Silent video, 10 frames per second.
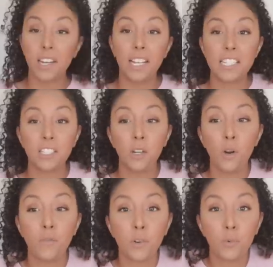Now let's
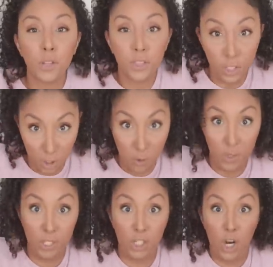go over what the new
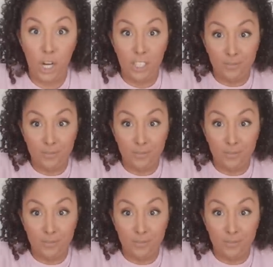ones are.